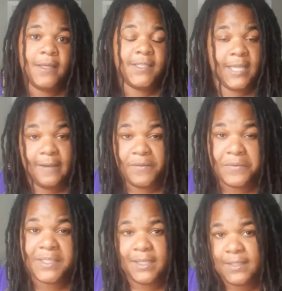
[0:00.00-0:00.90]
She gave
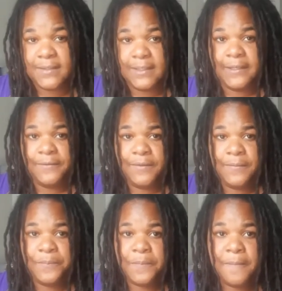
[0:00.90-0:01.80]
you a chance to live,
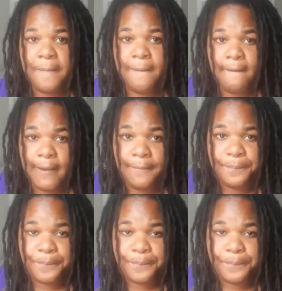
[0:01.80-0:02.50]
yeah?